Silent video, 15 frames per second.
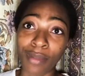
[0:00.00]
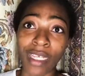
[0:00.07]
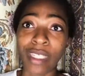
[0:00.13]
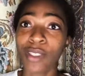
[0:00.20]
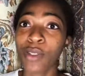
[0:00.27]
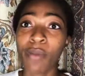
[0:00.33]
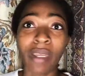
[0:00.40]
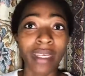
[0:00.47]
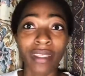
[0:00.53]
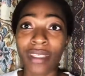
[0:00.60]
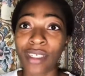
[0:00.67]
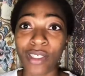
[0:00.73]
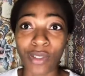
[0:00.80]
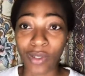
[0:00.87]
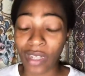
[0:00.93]
There are so many
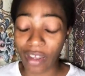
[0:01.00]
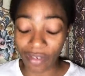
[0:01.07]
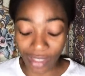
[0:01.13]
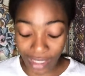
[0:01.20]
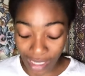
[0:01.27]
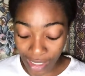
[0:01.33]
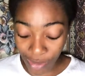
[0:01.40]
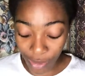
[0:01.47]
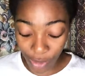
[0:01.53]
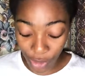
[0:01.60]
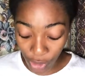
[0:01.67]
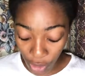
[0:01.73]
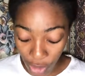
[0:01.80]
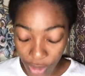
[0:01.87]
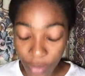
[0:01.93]
things you could have said or
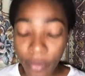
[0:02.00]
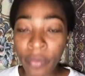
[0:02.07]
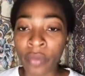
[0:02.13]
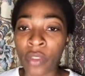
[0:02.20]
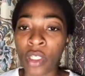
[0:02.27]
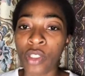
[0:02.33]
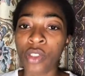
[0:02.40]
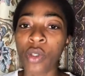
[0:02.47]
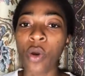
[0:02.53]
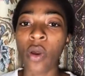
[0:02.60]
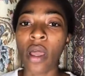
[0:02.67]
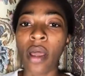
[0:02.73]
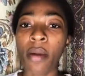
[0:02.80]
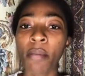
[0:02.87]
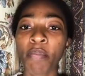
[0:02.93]
done.
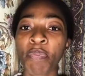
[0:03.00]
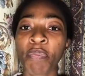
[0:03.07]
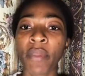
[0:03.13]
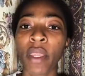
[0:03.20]
So